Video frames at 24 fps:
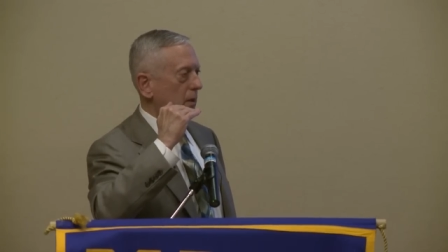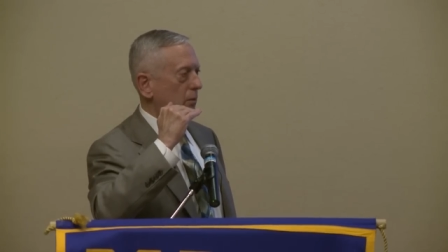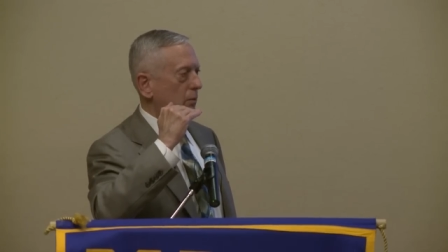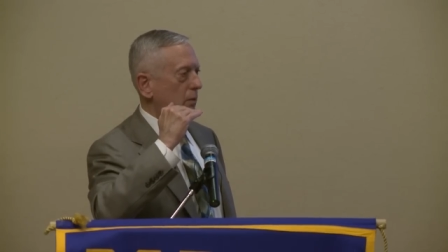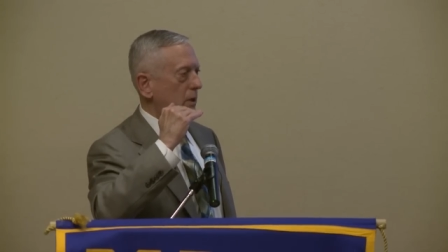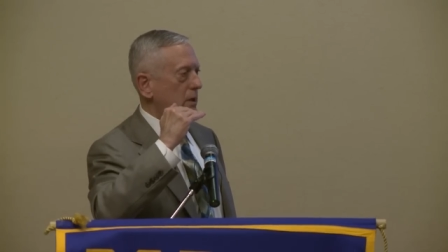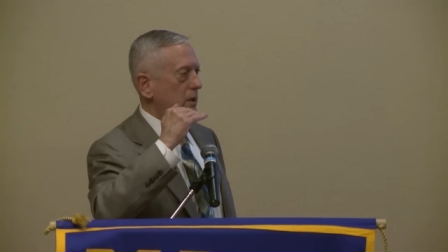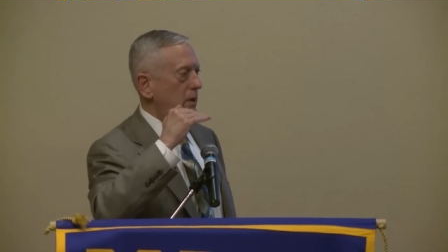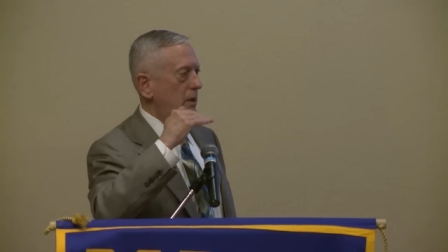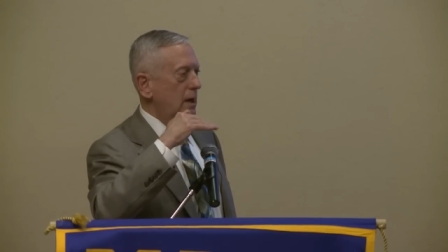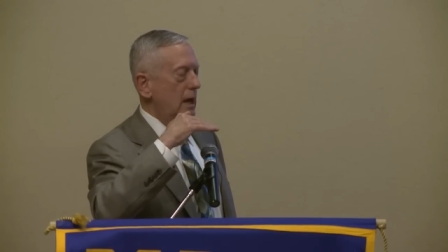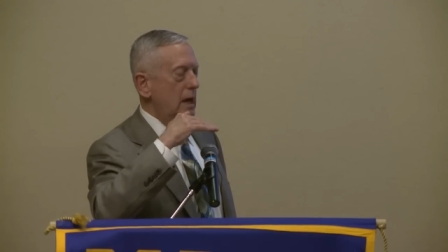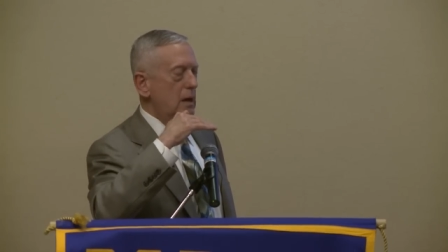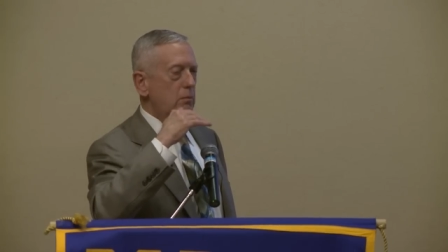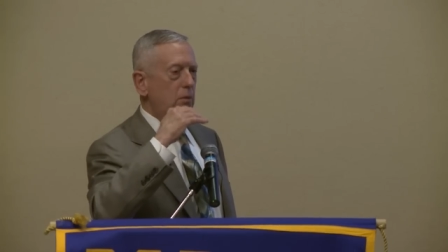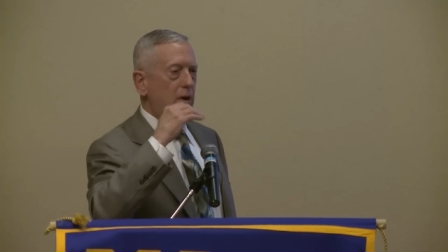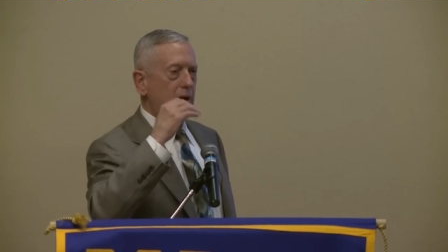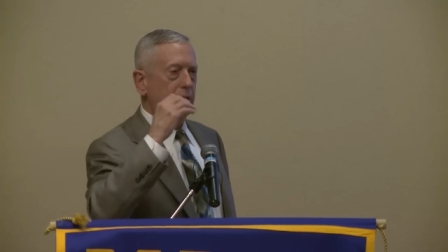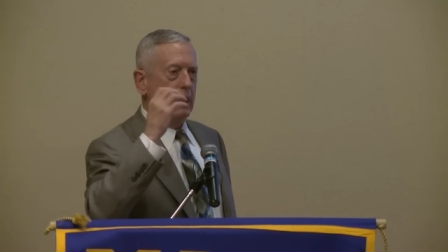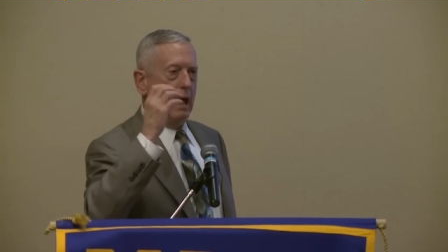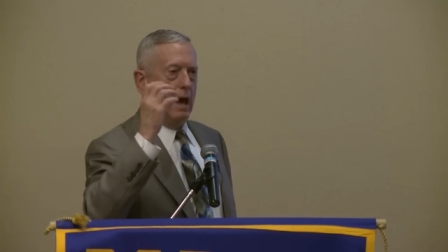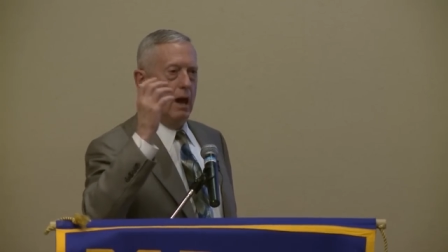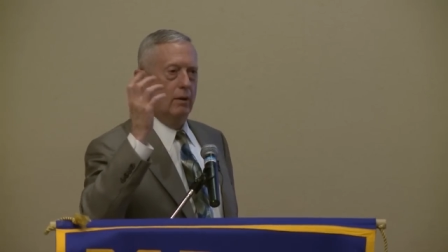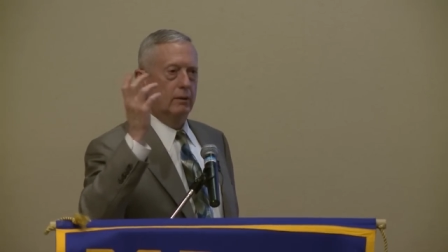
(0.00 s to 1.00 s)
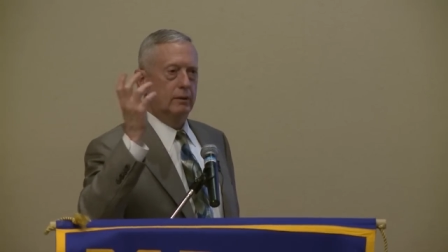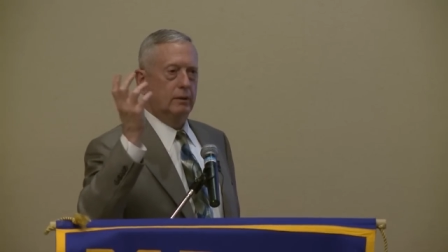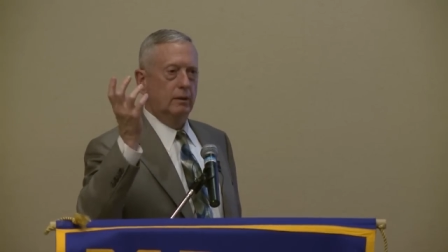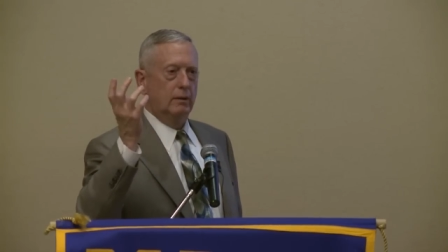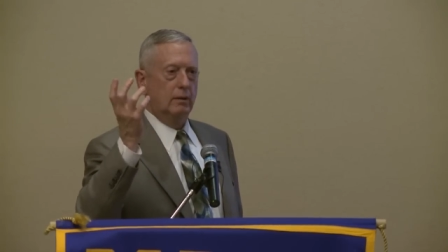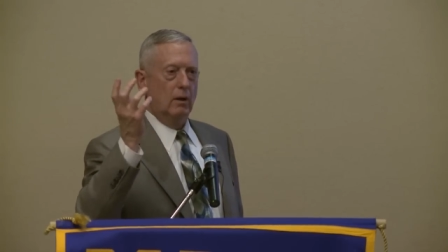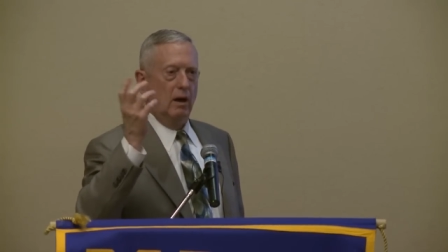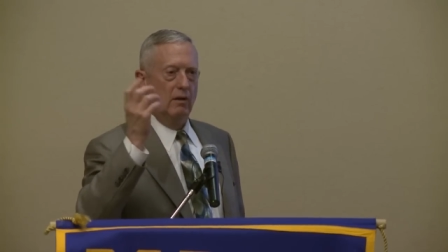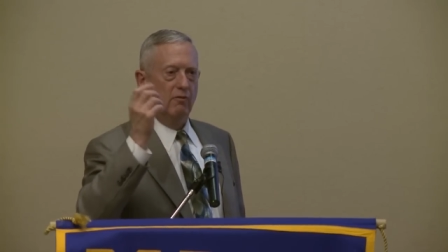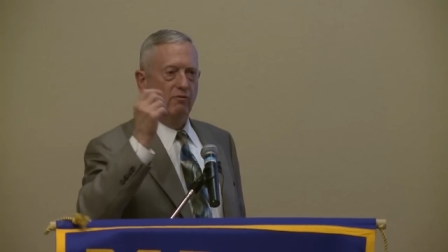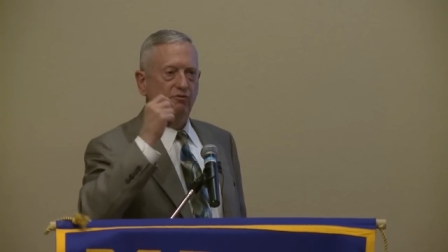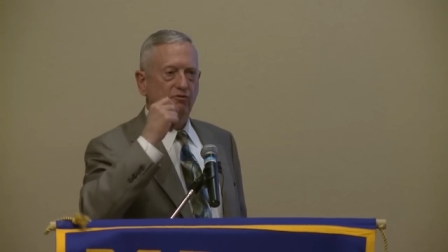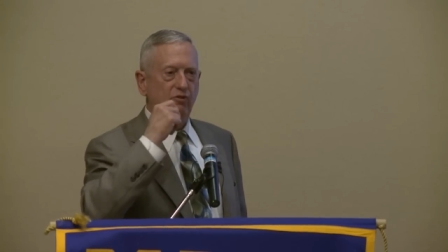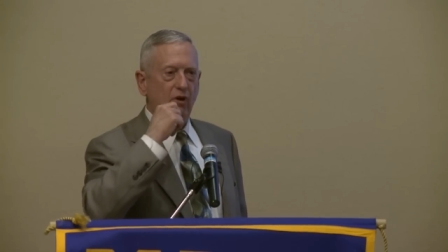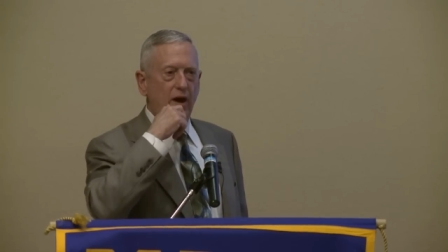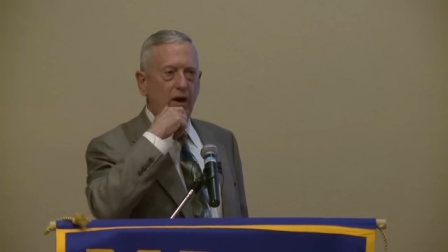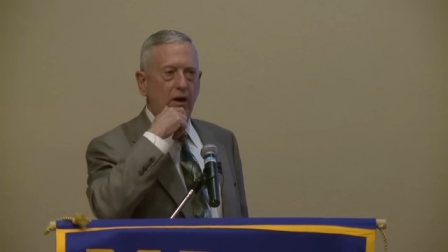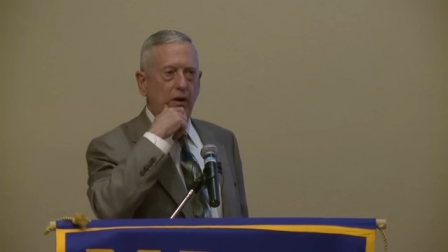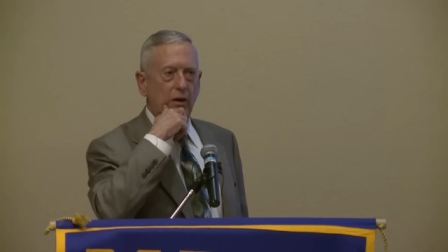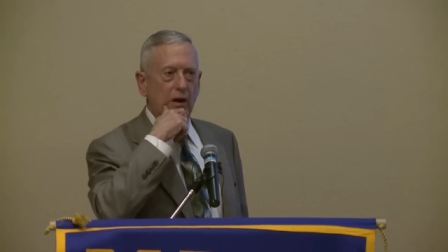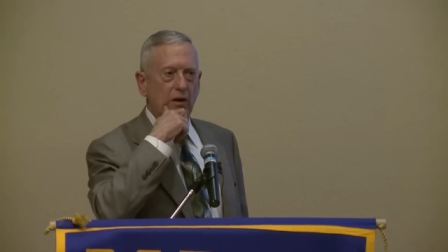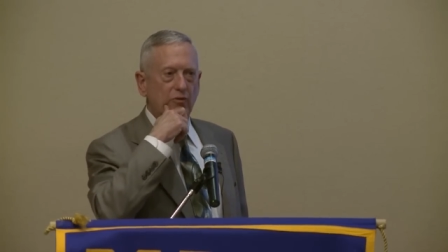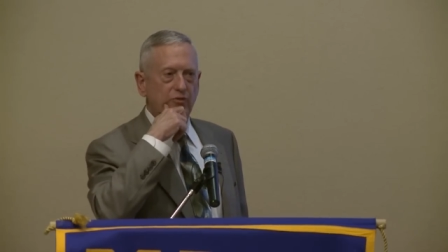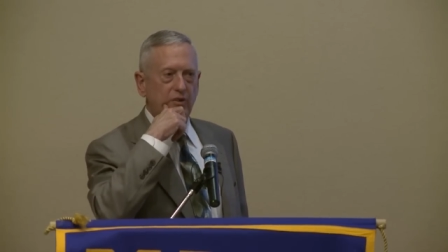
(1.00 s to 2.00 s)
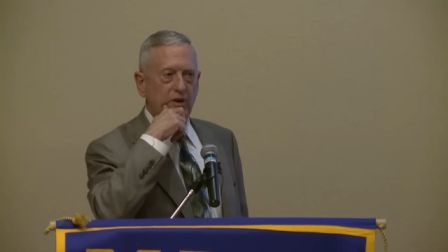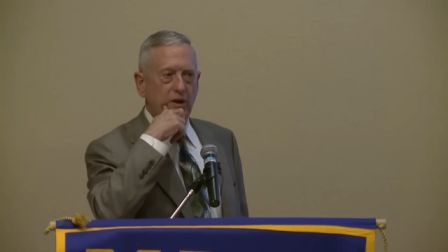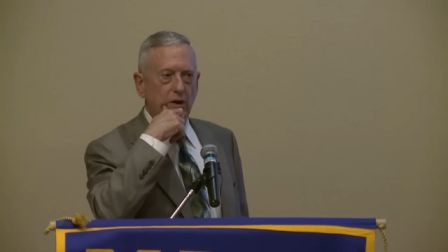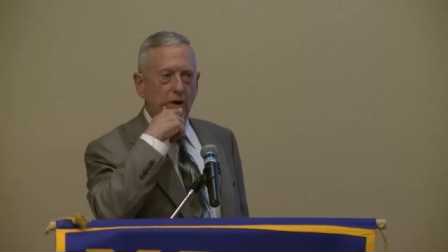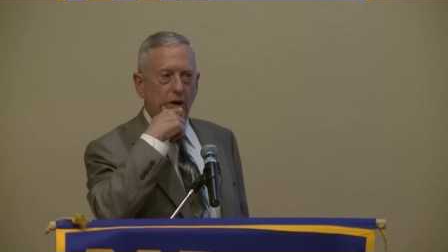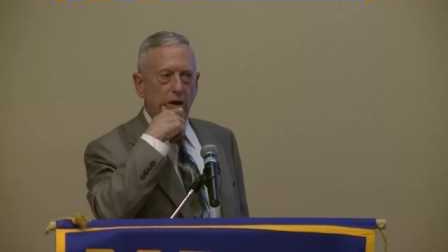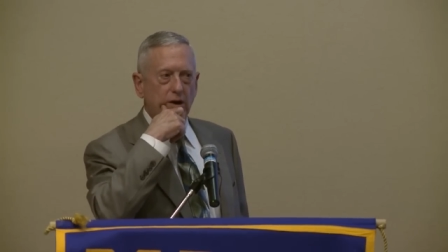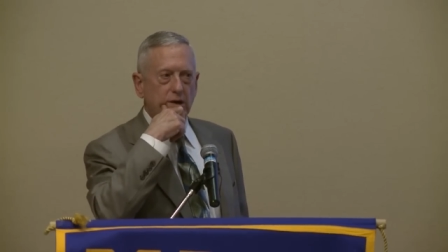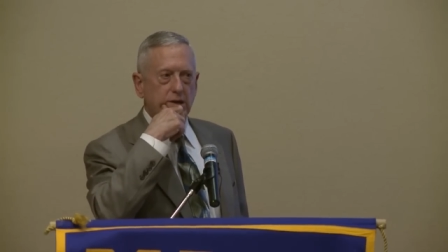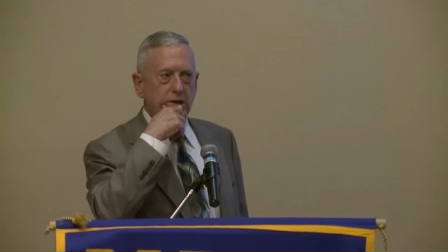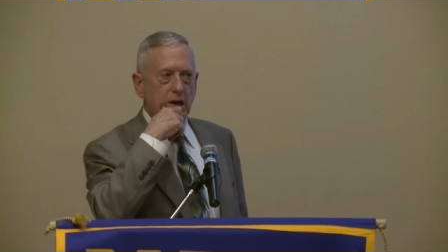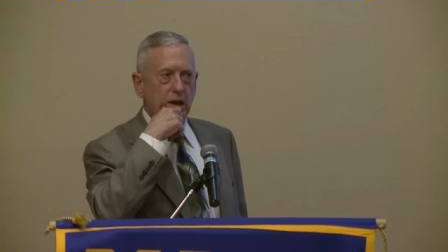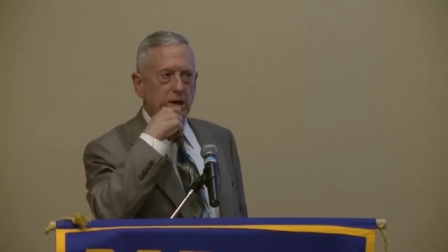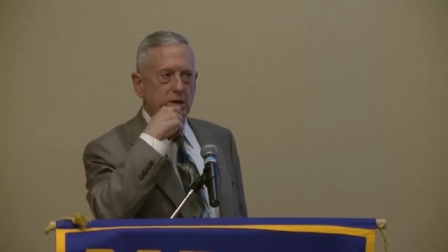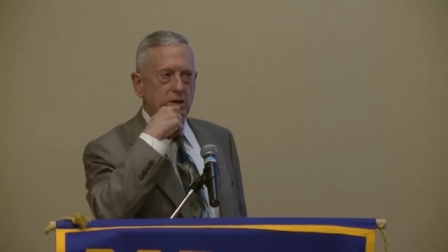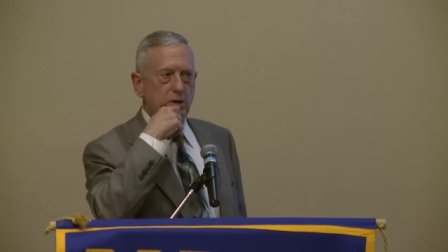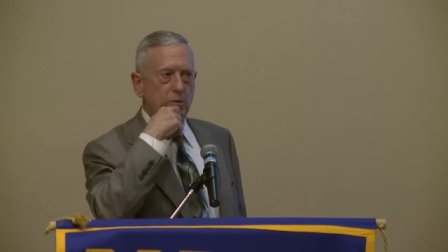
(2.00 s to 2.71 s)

When your neighbor's house is on fire, F D R said,